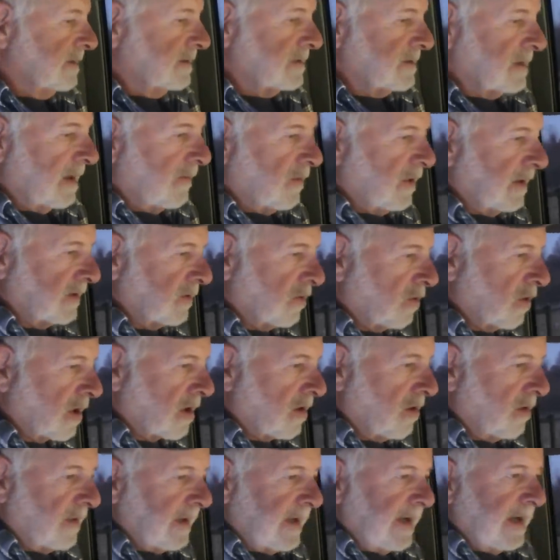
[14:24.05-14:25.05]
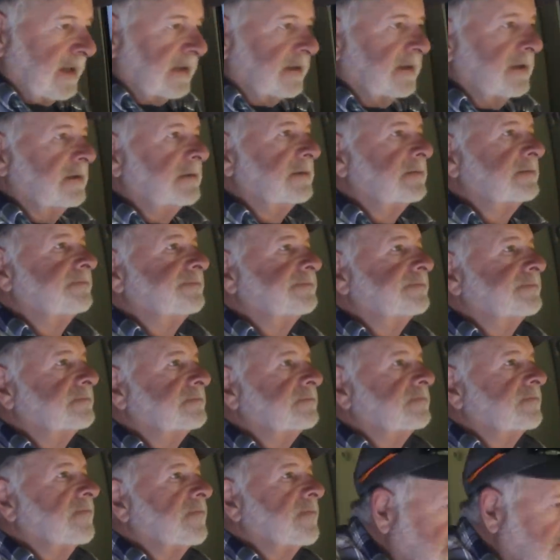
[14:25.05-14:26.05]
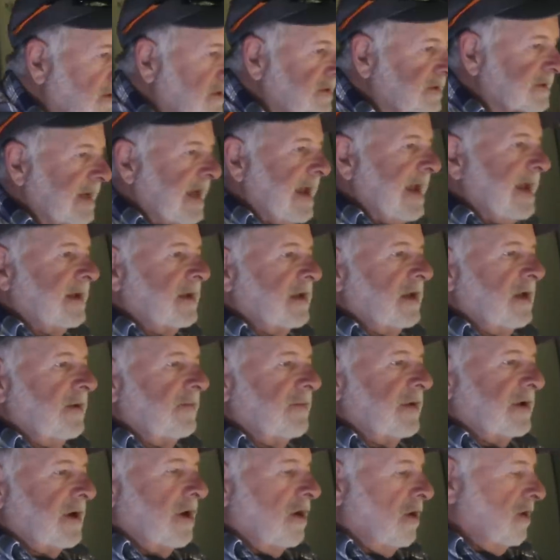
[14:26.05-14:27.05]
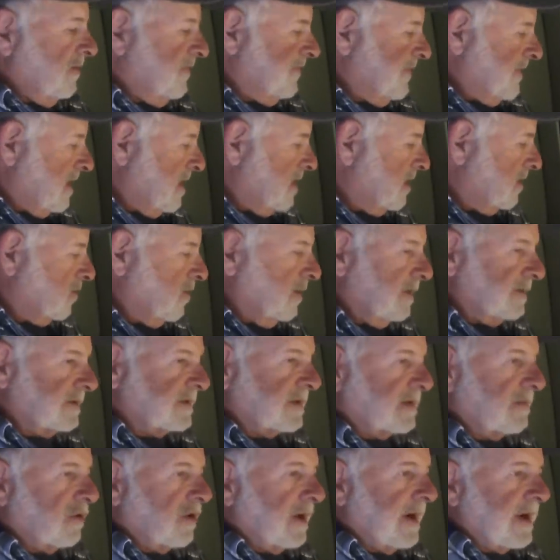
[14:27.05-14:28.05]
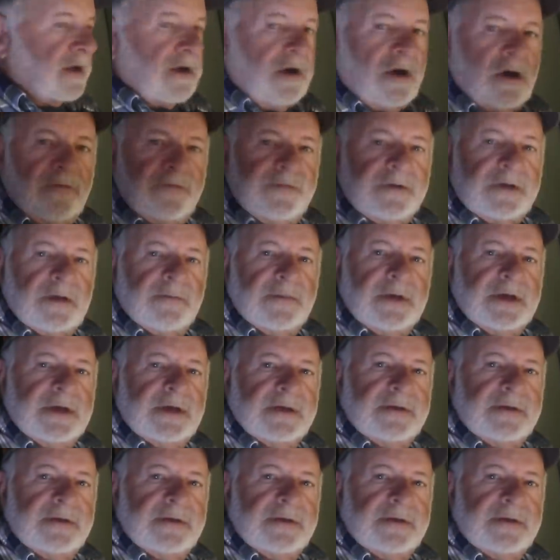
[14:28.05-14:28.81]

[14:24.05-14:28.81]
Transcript: I want to work on that. Stand good, but all fodder wants to break off and come in.